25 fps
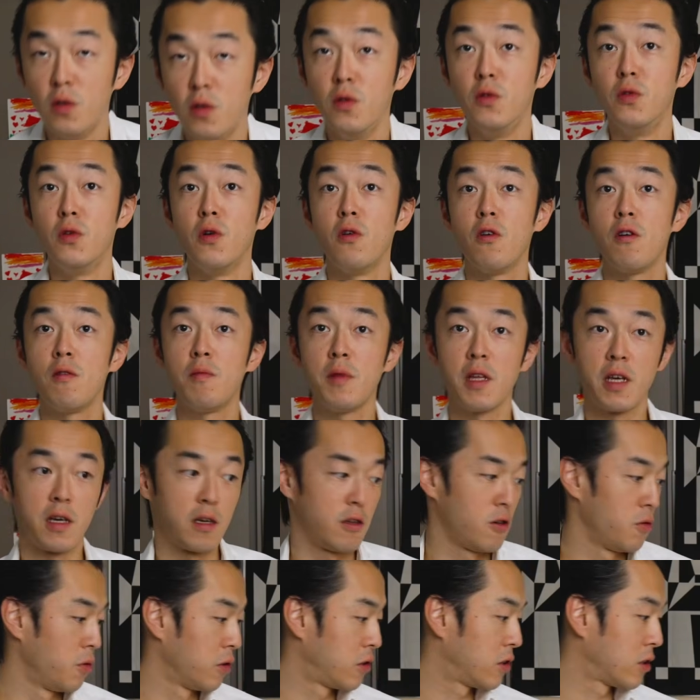
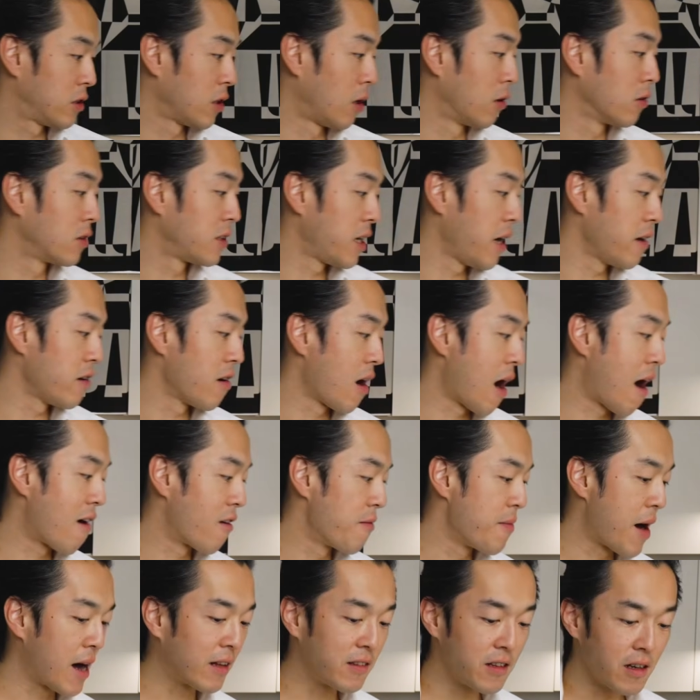normally you would saute your
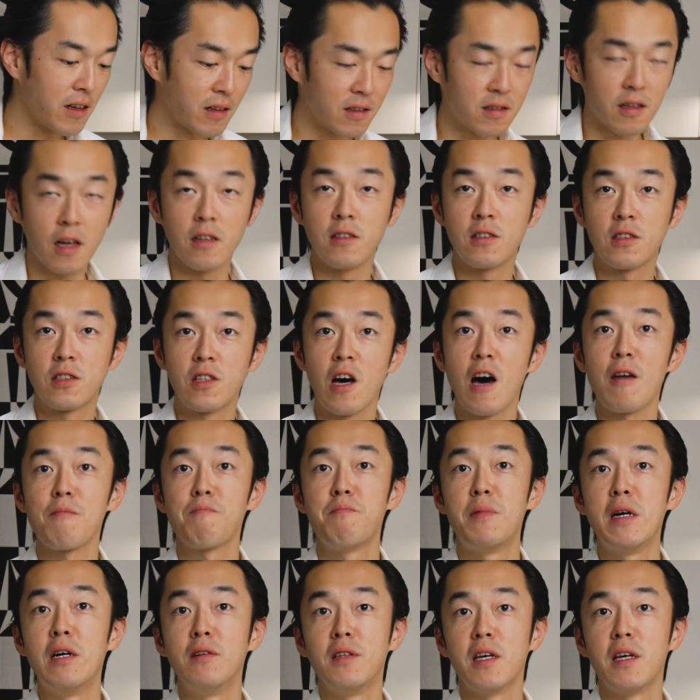aromatics and
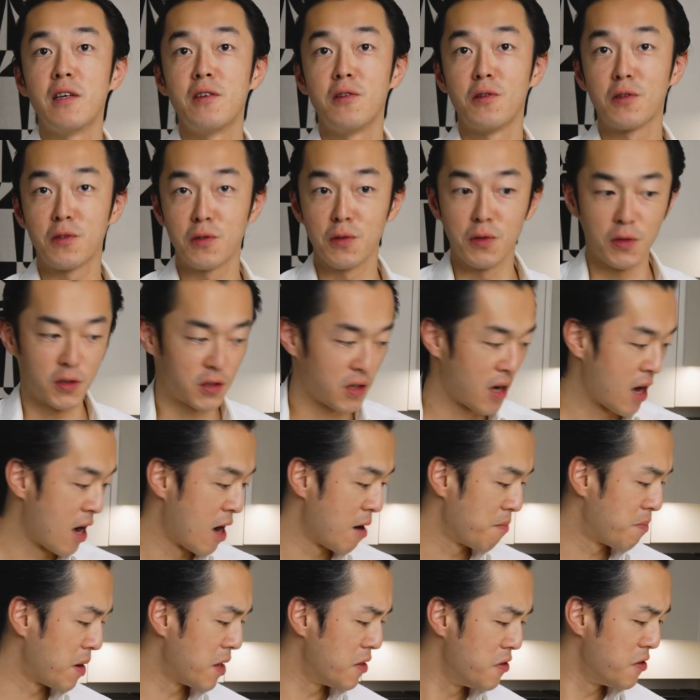start building your sauce,
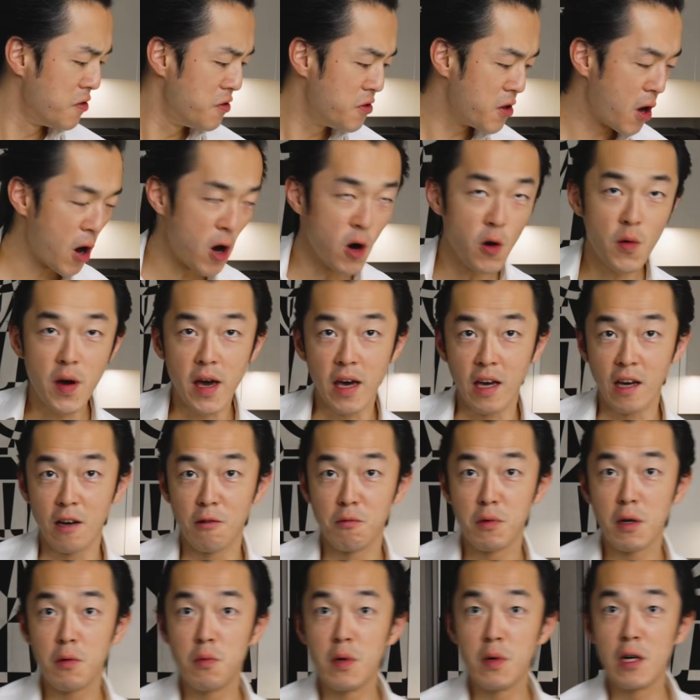but
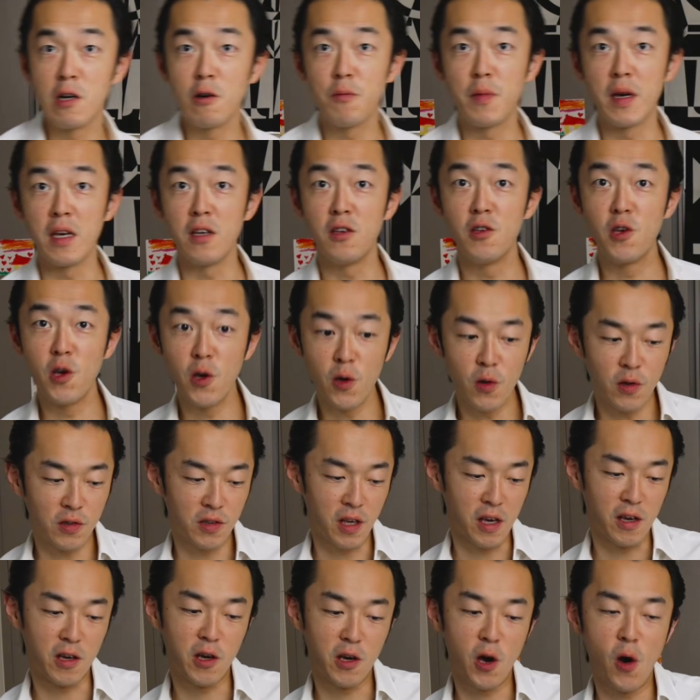knowing we will be
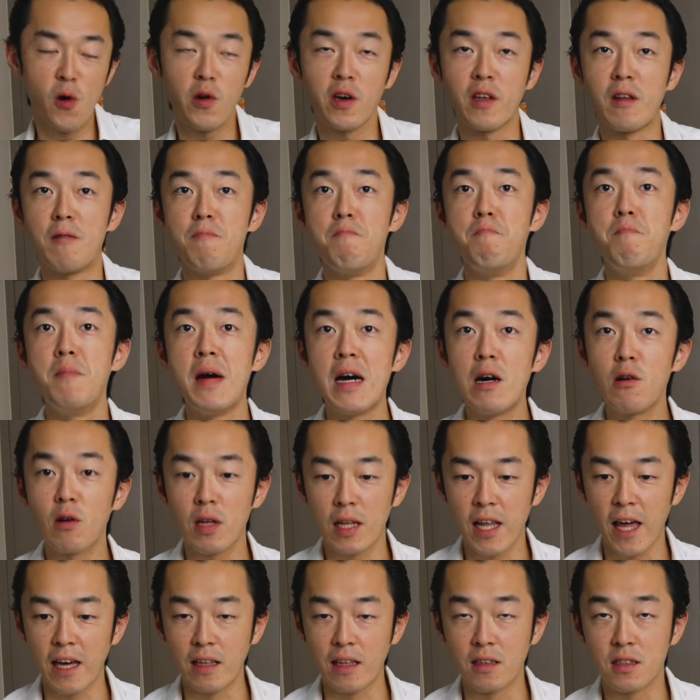using coconut
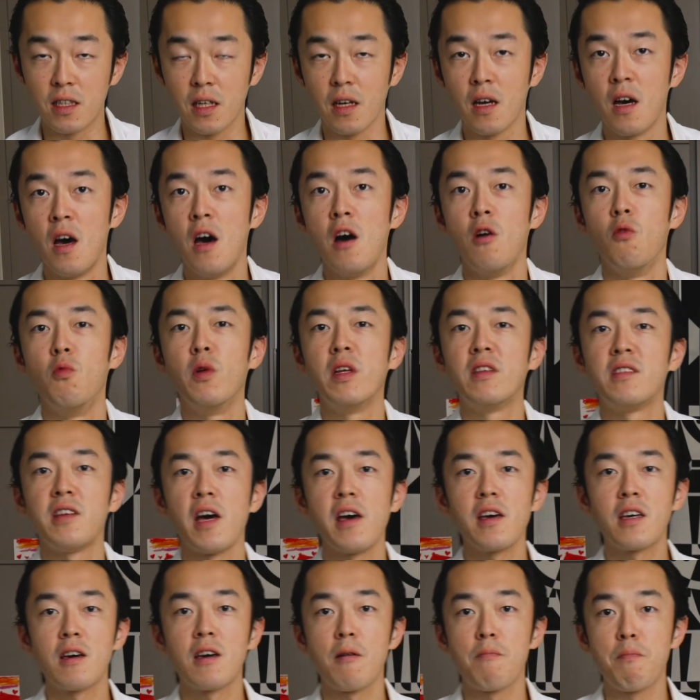milk later, we
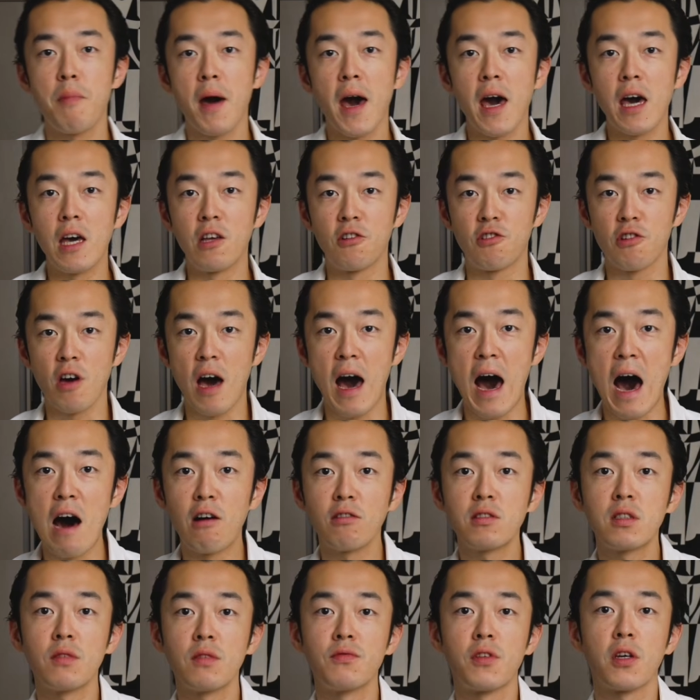take a page
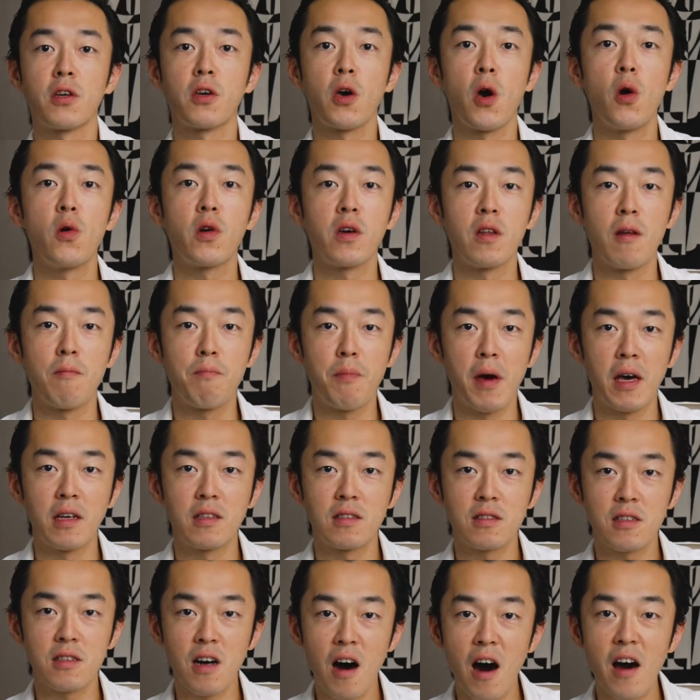out of the
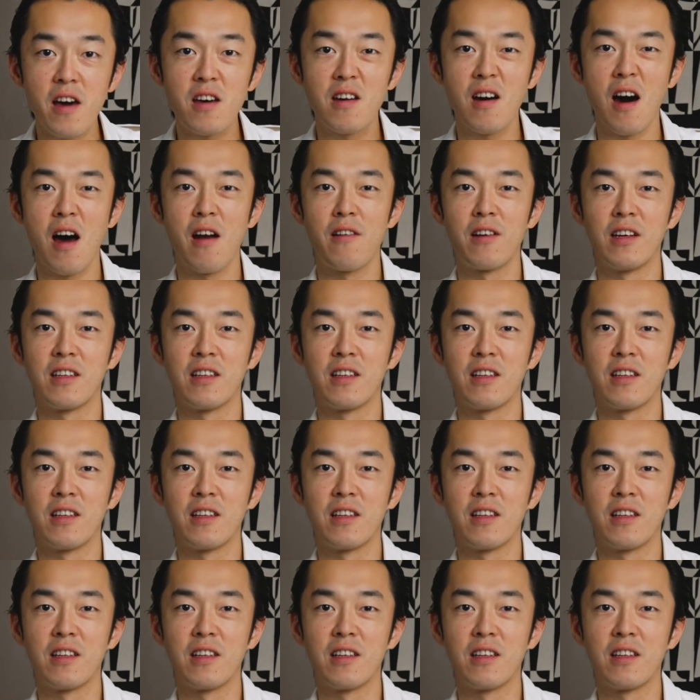coconut-based Thai curry